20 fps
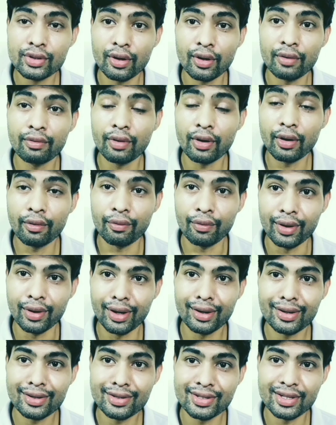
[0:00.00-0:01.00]
of a
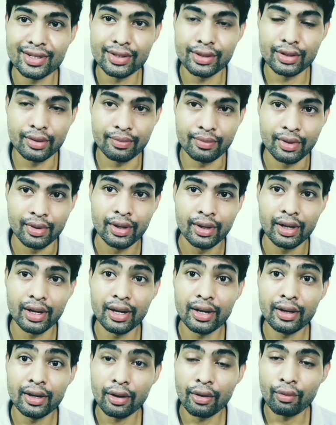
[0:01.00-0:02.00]
Varna system.
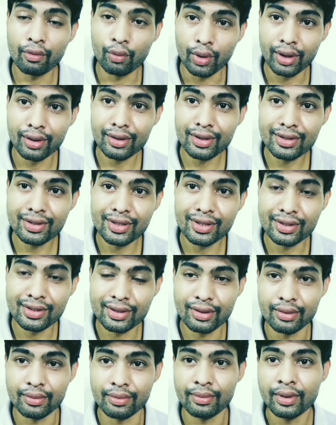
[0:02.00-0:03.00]
In a Varna
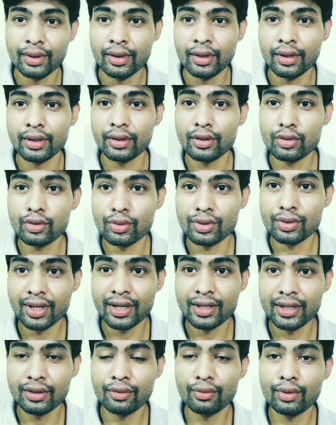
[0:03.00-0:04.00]
system, the
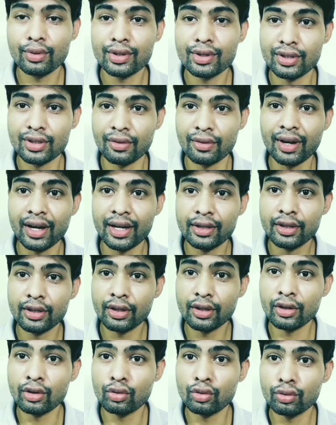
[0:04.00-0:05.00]
society was
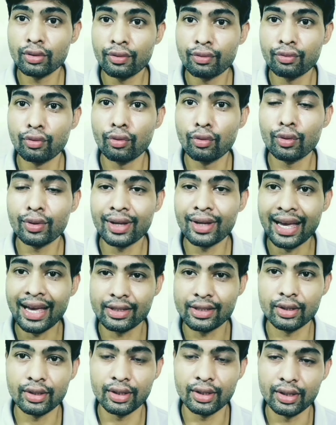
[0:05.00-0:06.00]
divided into the four
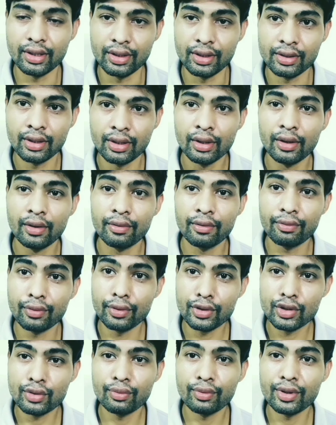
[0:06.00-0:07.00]
categories.
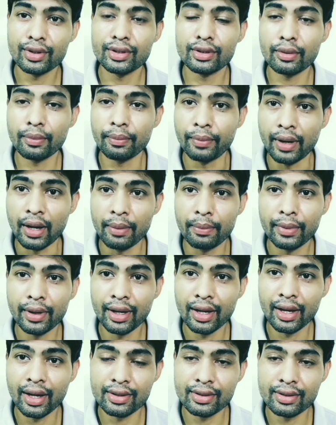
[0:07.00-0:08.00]
First was the
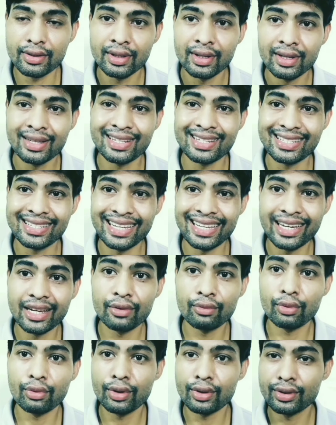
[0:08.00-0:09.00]
Brahmanas,
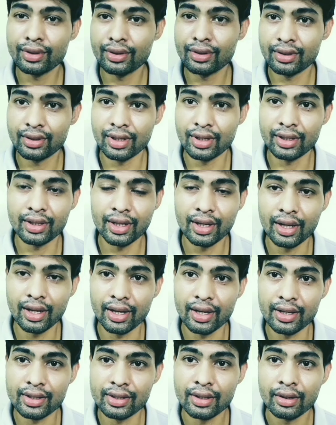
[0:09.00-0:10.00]
second was the
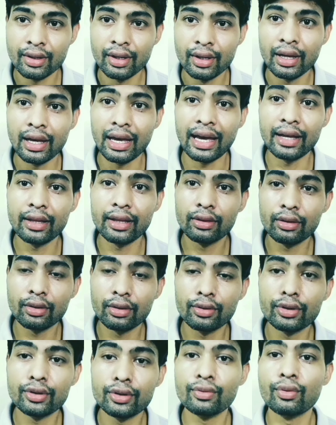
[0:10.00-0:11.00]
Kshatriyas, and
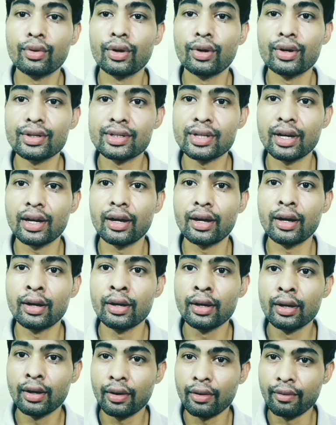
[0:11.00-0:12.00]
third was
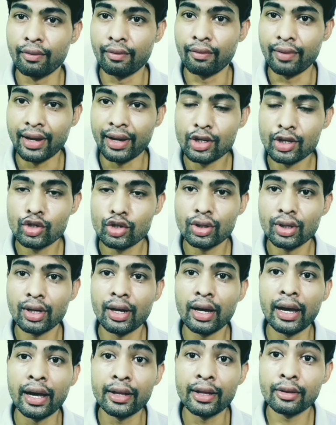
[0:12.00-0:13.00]
a
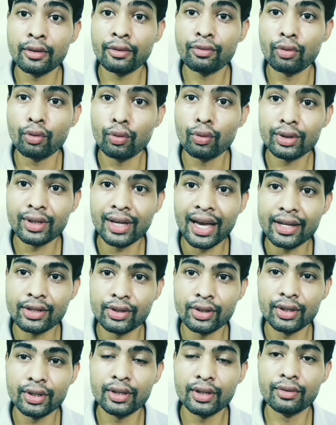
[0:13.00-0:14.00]
Vaishya, and the fourth
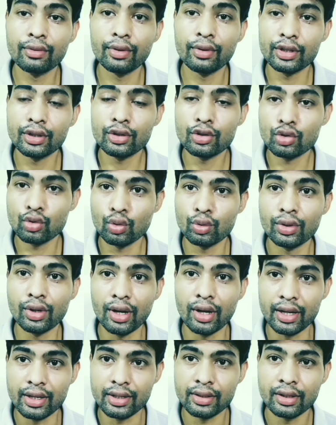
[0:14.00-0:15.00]
category were the
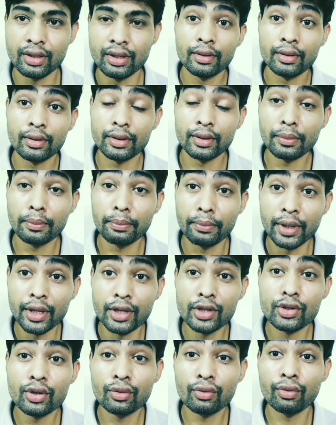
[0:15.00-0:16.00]
Shudras. The
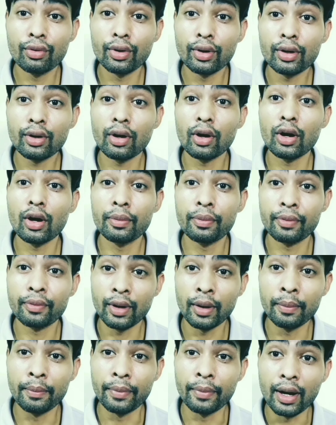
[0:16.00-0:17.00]
major work of
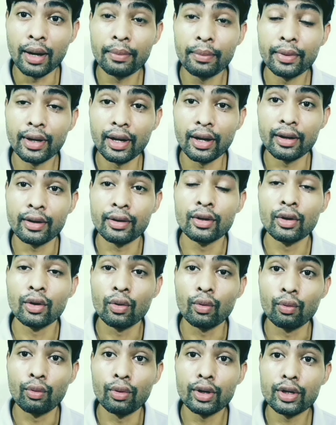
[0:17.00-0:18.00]
a Brahmana
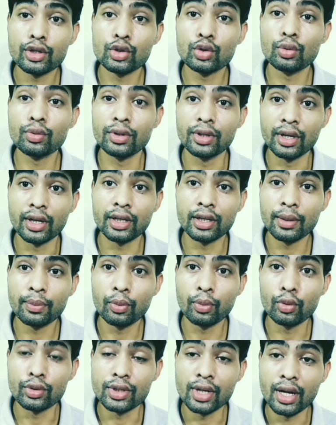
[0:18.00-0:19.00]
was to
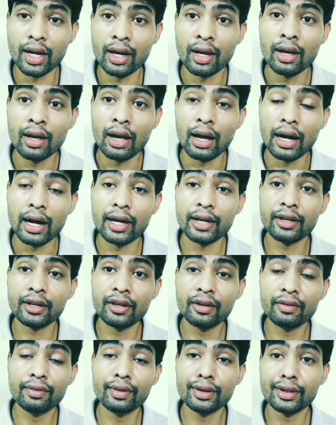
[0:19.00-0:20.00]
Yajna Puja or
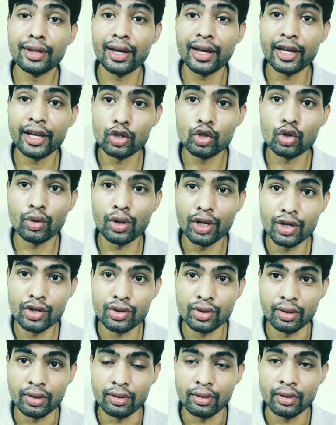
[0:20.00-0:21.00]
giving the
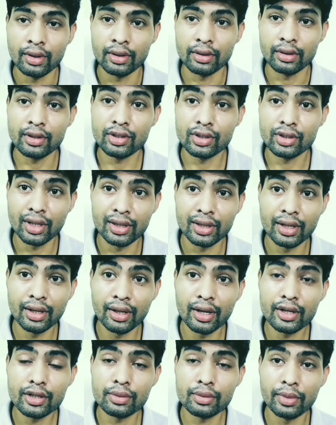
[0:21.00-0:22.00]
education. The
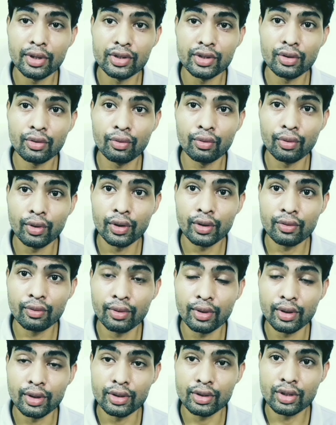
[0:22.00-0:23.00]
Kshatriya's major work
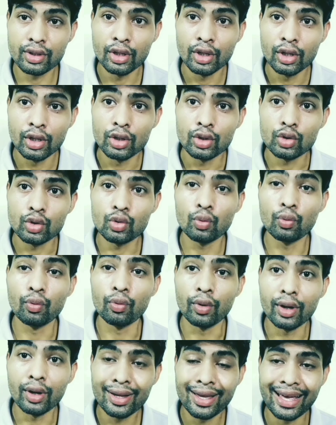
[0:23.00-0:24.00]
was
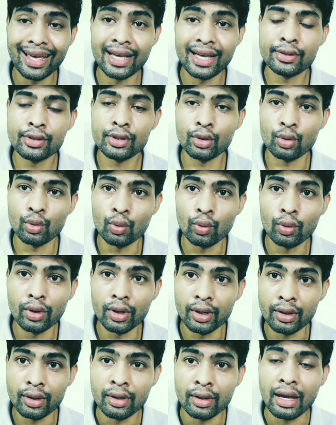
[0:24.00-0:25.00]
to work as a
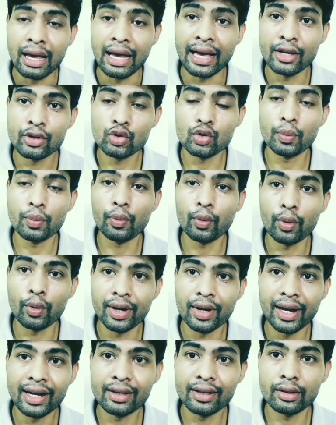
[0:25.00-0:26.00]
ruler and to
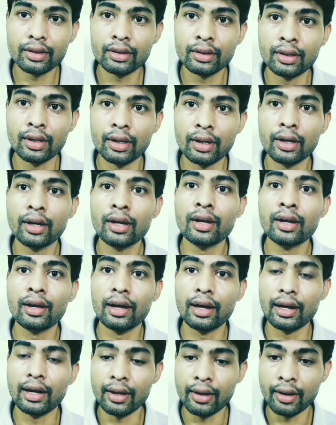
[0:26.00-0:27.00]
protect the
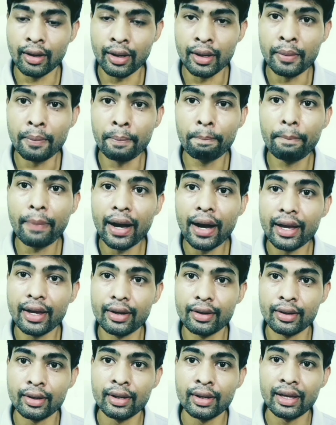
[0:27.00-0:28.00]

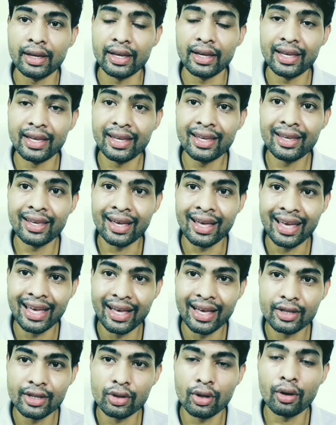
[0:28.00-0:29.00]
empire. He
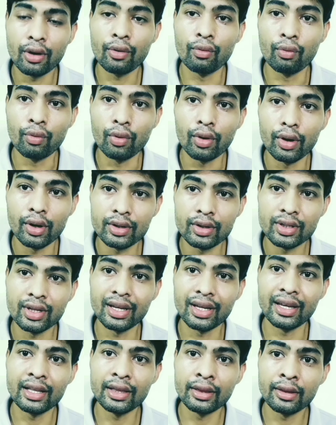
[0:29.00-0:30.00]
has
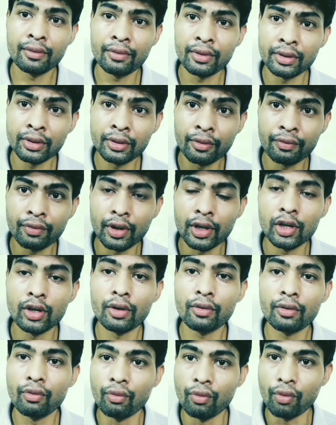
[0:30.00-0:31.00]
worked in the field
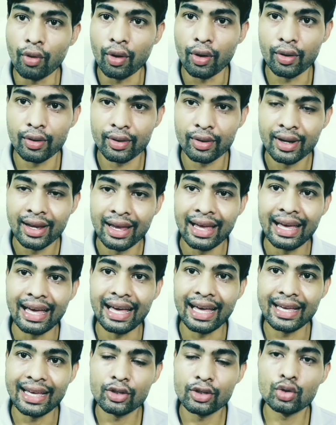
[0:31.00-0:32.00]
of war
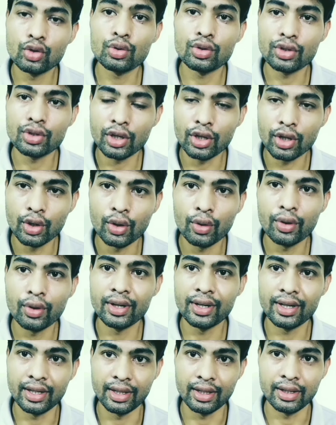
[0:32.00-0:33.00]
and to
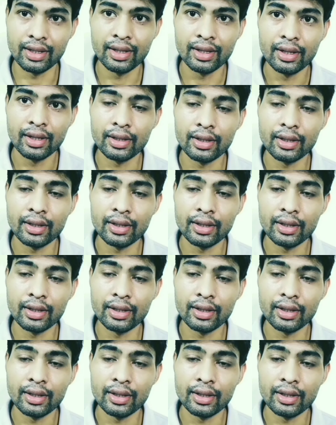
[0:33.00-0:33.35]
security.